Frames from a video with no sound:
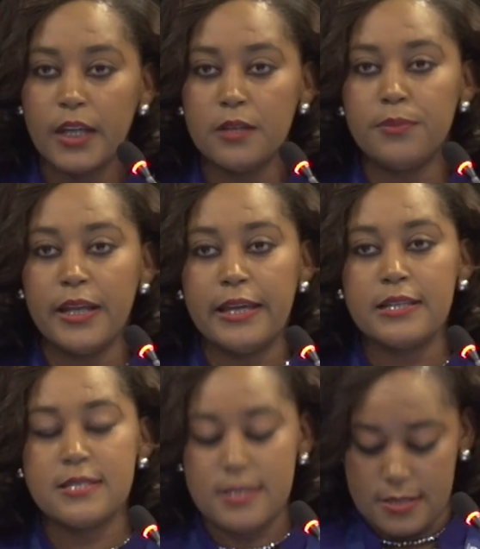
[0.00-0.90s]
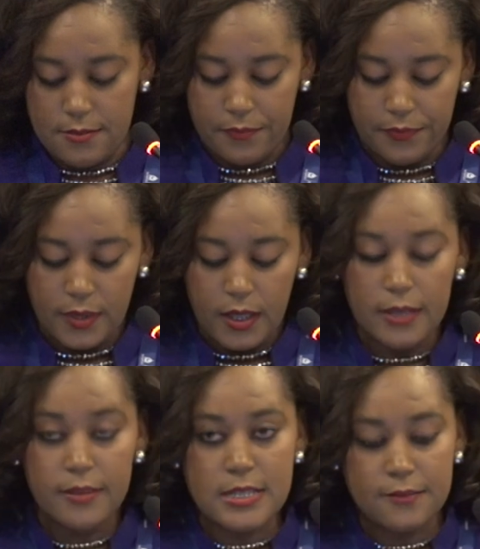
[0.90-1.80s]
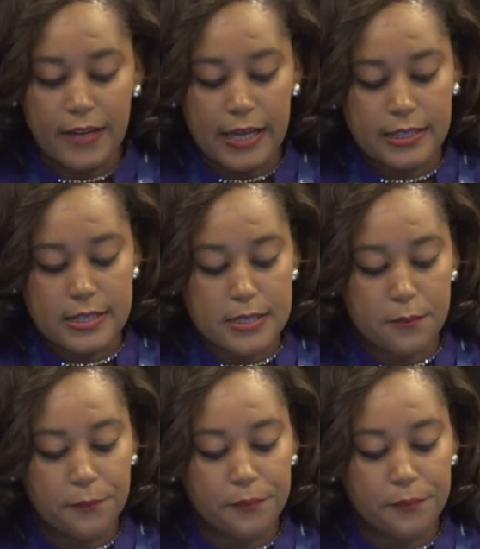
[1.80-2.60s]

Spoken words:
it plays in this fight.